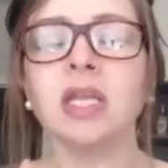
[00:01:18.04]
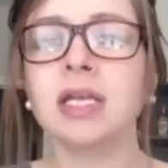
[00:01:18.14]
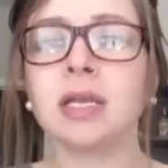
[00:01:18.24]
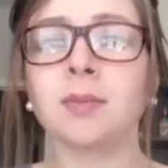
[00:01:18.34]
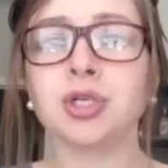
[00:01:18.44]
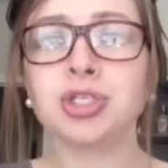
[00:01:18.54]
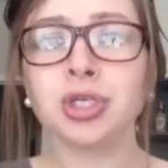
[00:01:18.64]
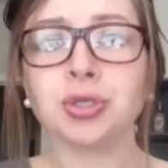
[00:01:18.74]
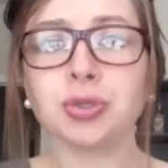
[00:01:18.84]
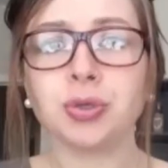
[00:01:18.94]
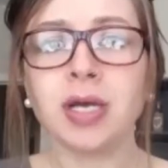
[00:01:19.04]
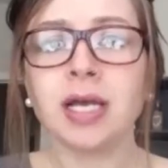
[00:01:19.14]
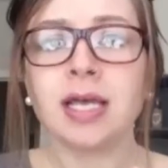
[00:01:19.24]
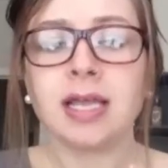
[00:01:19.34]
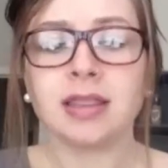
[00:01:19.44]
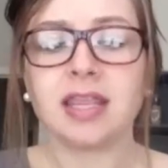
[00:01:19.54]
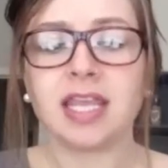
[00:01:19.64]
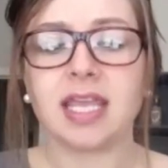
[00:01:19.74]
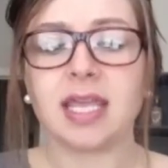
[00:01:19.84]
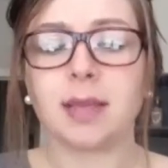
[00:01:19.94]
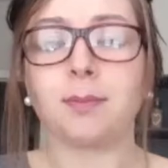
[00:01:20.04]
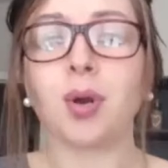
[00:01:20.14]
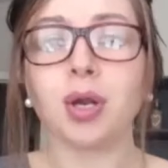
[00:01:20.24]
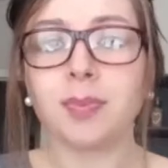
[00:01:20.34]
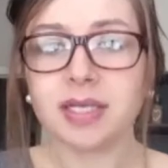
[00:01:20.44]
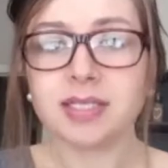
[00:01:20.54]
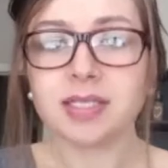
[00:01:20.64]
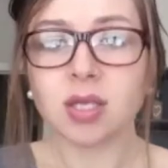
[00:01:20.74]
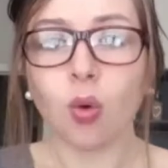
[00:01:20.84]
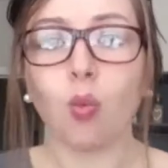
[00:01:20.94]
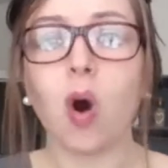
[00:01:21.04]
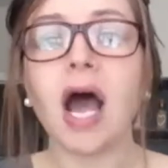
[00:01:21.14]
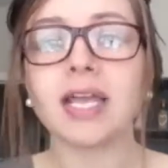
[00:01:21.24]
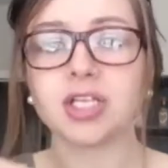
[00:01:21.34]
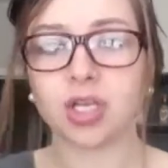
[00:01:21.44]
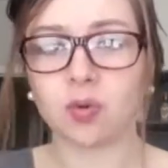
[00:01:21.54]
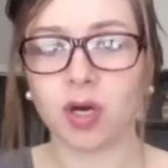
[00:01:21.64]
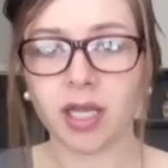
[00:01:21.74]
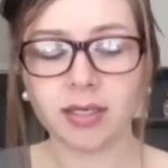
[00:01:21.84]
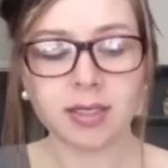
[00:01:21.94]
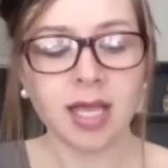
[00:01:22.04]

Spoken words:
Number 2, the purpose, why do you want it?